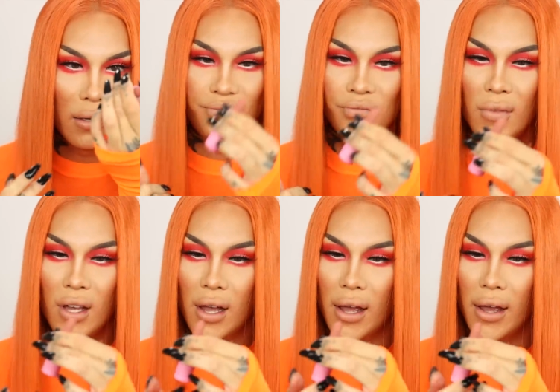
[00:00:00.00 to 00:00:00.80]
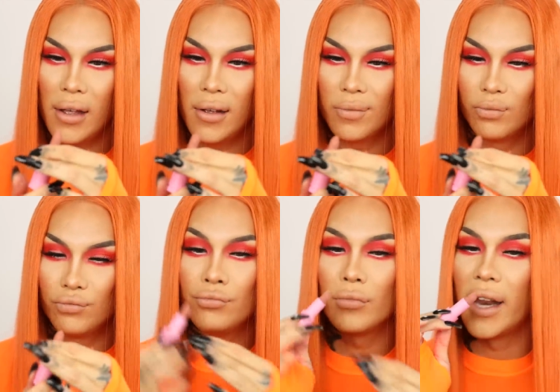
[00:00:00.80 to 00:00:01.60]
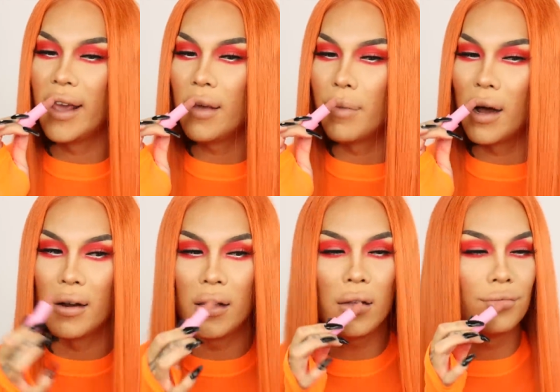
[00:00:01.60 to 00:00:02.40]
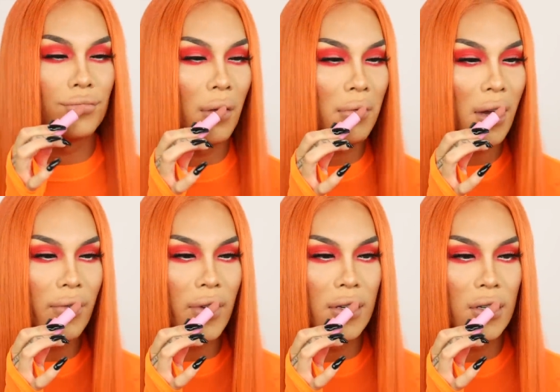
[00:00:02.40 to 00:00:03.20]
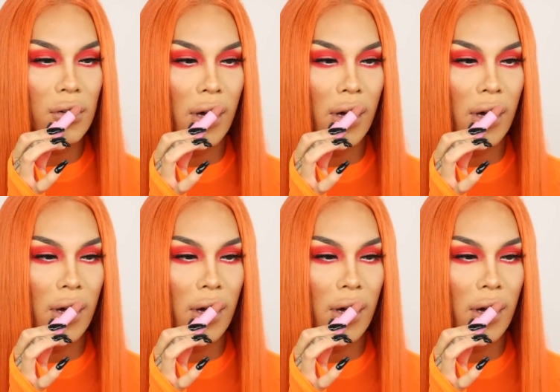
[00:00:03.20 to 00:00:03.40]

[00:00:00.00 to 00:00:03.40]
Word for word: Okay, Naked Body. I'm kind of into